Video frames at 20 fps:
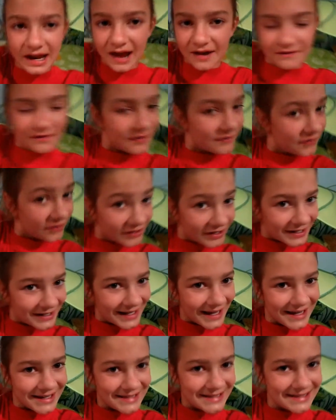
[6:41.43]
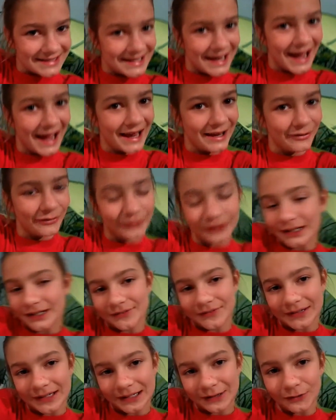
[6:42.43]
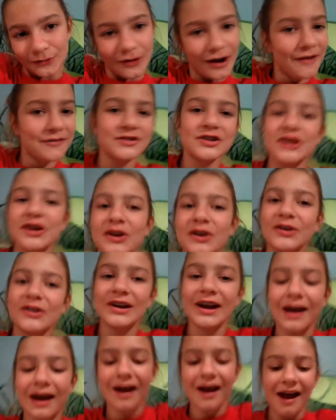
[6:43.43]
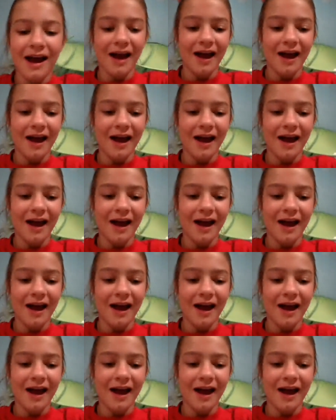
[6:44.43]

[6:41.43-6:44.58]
And have a very nice day or evening or afternoon.